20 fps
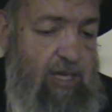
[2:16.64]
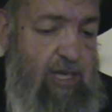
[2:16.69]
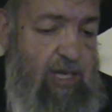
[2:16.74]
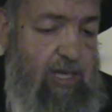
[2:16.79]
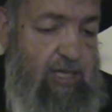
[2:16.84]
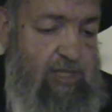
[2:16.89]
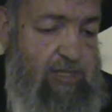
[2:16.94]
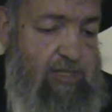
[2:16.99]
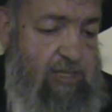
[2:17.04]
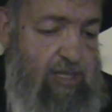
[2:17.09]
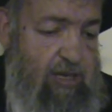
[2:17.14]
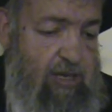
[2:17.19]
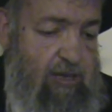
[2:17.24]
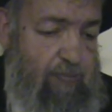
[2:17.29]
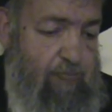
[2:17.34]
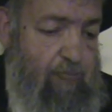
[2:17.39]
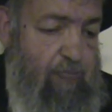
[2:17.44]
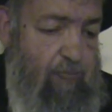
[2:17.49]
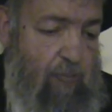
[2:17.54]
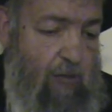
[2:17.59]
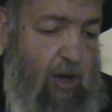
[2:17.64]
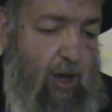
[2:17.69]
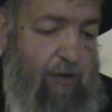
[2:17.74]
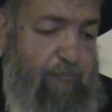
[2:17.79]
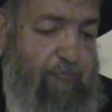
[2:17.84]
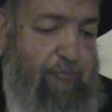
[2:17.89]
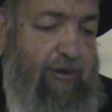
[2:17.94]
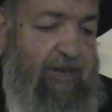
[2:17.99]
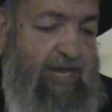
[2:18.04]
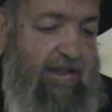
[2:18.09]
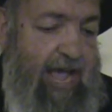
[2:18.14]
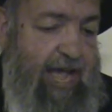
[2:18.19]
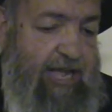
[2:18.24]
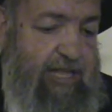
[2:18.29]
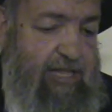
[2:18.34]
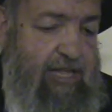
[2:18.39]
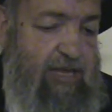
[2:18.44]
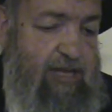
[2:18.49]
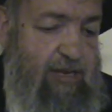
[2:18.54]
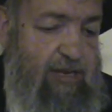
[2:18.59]
He's uh,
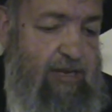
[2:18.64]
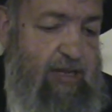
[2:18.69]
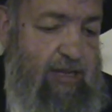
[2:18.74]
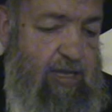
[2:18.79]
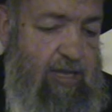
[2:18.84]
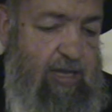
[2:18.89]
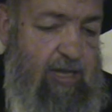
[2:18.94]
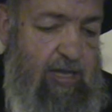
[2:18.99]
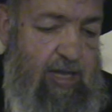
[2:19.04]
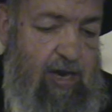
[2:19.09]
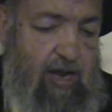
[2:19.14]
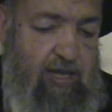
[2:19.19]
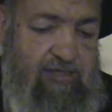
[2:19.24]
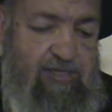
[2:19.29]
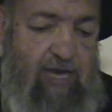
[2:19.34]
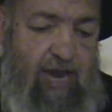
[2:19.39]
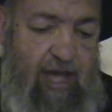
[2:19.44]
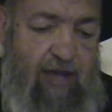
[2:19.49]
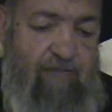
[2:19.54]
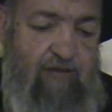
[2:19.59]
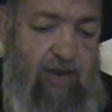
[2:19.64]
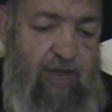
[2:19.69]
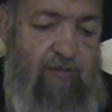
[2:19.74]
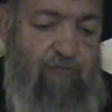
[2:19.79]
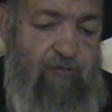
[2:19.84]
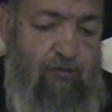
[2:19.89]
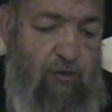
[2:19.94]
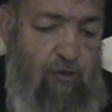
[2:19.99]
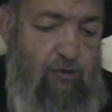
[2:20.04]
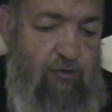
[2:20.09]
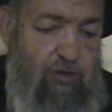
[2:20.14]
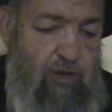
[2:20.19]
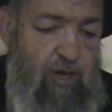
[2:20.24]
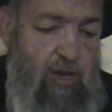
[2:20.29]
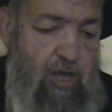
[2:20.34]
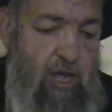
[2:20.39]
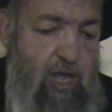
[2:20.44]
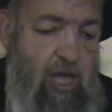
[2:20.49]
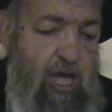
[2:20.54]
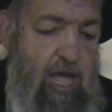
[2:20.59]
unprotected. He doesn't have any food.
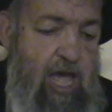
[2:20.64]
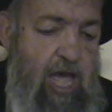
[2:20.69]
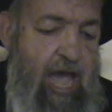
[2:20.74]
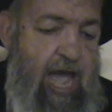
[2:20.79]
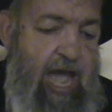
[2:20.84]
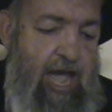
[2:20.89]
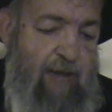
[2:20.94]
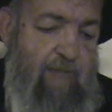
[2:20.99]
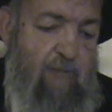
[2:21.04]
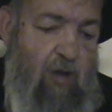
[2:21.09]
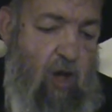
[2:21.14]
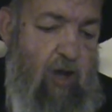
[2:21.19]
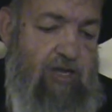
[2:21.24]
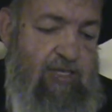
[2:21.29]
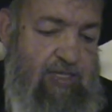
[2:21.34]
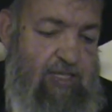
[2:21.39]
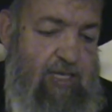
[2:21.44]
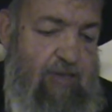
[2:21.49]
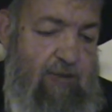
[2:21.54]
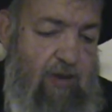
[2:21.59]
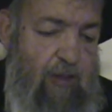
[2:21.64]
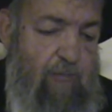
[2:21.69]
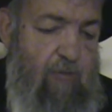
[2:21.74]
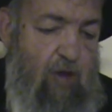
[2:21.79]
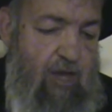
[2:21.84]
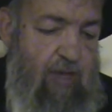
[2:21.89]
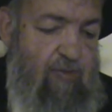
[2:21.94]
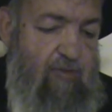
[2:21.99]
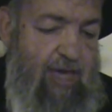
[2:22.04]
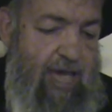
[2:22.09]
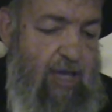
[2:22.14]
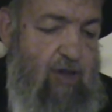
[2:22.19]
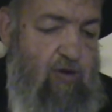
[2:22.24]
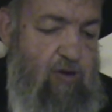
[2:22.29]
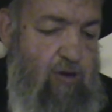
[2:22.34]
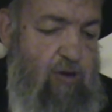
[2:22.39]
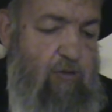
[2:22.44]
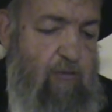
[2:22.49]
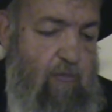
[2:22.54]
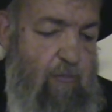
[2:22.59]
They
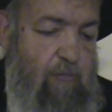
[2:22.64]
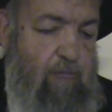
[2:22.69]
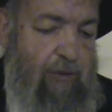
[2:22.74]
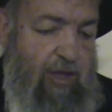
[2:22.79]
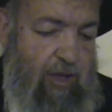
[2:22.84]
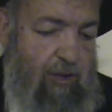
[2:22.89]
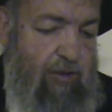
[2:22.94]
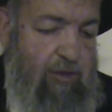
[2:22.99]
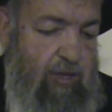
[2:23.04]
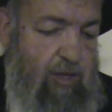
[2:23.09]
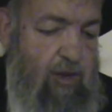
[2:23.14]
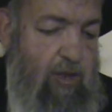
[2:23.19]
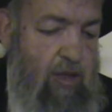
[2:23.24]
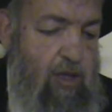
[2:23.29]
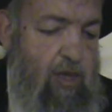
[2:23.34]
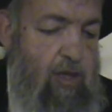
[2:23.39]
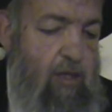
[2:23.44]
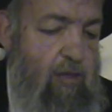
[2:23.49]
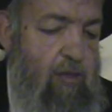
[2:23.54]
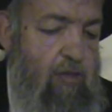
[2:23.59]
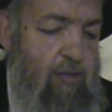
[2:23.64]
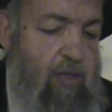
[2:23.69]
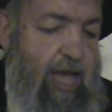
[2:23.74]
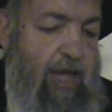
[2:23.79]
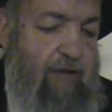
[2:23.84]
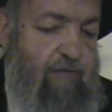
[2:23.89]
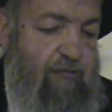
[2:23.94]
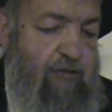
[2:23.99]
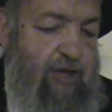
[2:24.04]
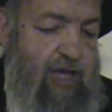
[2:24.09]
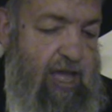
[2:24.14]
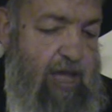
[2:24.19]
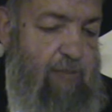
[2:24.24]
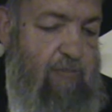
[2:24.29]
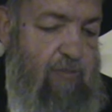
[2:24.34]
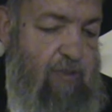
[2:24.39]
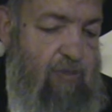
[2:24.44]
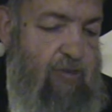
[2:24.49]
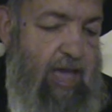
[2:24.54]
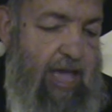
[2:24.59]
could build they, for
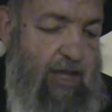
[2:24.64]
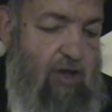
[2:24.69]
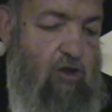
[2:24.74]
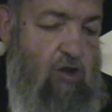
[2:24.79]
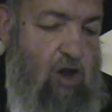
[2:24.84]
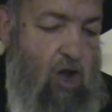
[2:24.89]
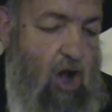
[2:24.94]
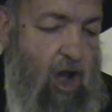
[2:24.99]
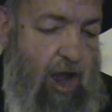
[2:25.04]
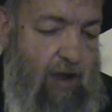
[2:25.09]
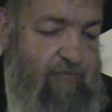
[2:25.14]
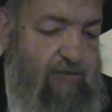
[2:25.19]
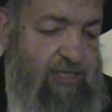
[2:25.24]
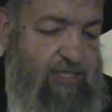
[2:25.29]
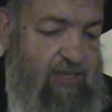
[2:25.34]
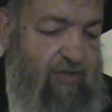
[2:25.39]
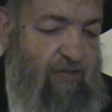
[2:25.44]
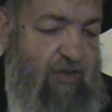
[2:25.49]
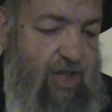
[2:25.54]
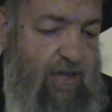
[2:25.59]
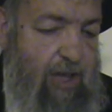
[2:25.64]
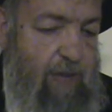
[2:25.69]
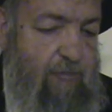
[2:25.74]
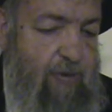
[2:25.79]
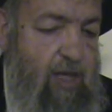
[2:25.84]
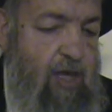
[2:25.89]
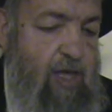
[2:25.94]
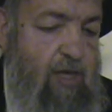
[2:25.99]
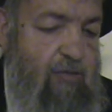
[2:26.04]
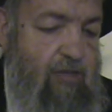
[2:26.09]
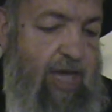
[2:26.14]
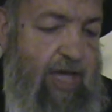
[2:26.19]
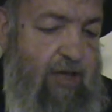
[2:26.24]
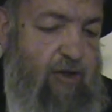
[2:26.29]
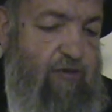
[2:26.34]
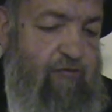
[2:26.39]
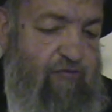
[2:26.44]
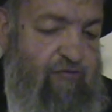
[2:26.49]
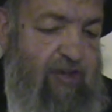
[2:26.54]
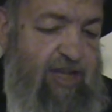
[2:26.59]
him, they could harvest for him, they
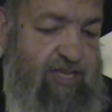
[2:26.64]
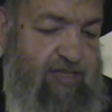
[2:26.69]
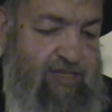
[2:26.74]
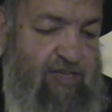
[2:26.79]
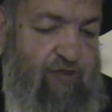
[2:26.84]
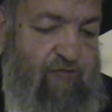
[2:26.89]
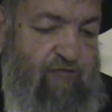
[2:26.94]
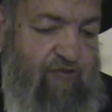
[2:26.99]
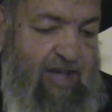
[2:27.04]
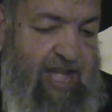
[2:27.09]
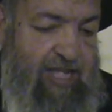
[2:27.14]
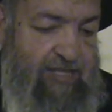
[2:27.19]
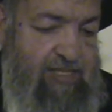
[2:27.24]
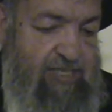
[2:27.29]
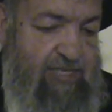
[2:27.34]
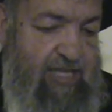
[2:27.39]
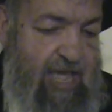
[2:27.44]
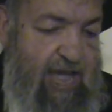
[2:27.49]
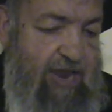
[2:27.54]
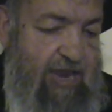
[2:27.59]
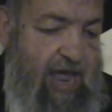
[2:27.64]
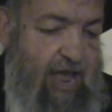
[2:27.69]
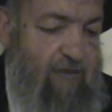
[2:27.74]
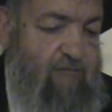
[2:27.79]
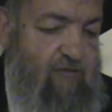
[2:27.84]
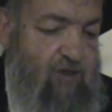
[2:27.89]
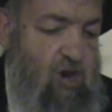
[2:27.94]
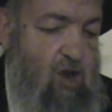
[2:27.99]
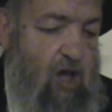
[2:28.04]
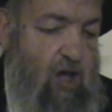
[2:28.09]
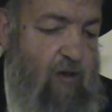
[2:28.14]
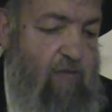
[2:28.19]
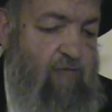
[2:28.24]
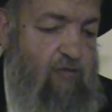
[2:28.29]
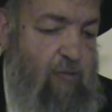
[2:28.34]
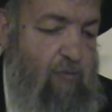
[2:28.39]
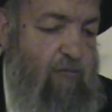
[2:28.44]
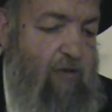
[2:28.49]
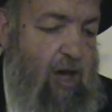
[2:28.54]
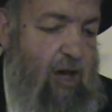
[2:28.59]
could fix the fence, and then the
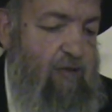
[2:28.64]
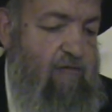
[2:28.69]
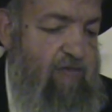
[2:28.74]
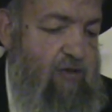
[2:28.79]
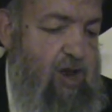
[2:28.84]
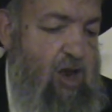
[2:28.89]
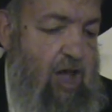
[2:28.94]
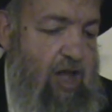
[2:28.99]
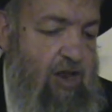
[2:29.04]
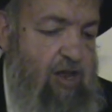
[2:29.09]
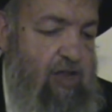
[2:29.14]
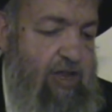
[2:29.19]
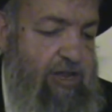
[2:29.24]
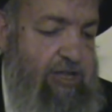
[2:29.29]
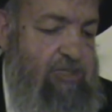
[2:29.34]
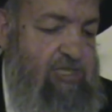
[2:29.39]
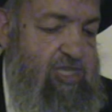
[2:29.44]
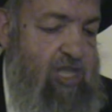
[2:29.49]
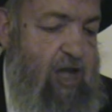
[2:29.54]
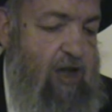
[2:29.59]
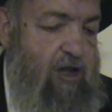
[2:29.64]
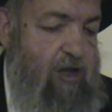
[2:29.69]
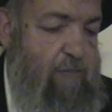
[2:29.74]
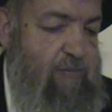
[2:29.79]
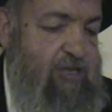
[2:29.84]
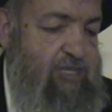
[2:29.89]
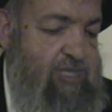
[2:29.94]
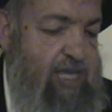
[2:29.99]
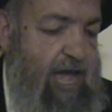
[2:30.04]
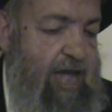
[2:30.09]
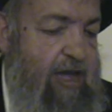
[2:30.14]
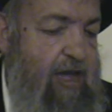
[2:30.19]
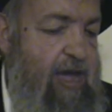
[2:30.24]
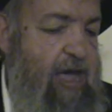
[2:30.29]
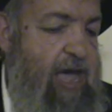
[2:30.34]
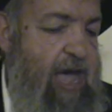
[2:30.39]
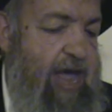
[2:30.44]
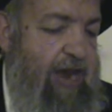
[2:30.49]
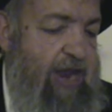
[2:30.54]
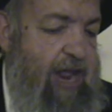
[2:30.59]
Vinazl and Sachem is there.
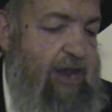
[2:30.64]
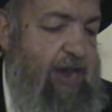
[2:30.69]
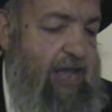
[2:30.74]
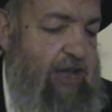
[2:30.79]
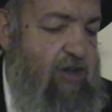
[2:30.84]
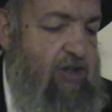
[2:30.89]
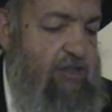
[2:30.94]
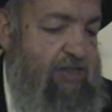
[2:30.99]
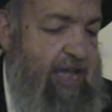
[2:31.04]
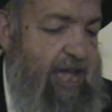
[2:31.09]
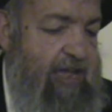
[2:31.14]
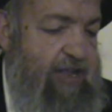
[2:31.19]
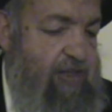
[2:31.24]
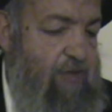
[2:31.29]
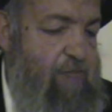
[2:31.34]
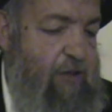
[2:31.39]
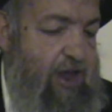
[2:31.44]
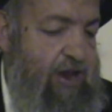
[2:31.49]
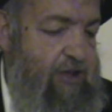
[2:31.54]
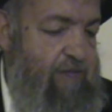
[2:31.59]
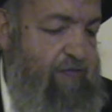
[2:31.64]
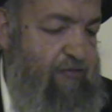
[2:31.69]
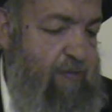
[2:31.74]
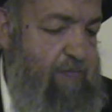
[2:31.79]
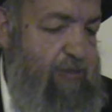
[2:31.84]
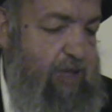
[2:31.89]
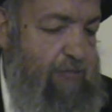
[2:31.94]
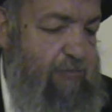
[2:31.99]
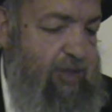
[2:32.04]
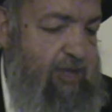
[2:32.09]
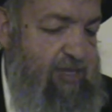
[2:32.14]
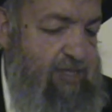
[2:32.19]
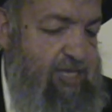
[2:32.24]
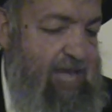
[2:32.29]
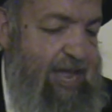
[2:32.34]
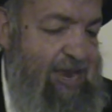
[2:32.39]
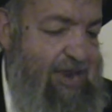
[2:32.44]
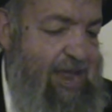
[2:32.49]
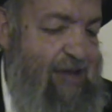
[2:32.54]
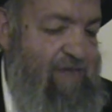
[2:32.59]
And then they could take the money from me because
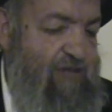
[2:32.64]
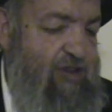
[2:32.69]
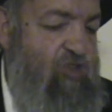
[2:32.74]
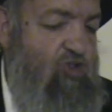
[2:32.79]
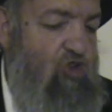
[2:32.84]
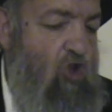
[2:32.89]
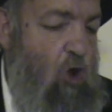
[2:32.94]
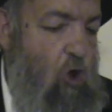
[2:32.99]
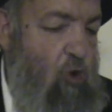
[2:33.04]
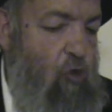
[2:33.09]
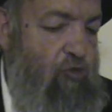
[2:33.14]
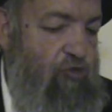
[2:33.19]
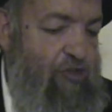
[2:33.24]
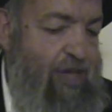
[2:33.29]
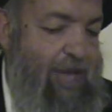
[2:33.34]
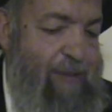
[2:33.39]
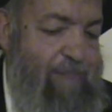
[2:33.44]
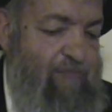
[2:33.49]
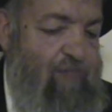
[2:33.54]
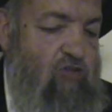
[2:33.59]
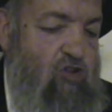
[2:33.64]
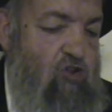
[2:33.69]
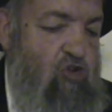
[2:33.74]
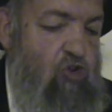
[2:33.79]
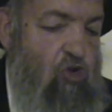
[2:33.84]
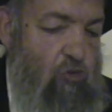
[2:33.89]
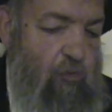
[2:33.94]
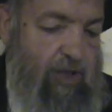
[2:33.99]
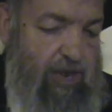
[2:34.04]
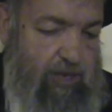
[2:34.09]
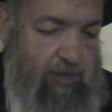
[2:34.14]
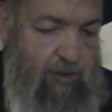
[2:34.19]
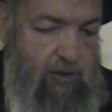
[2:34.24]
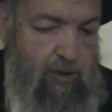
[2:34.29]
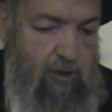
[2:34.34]
I never told them to do it.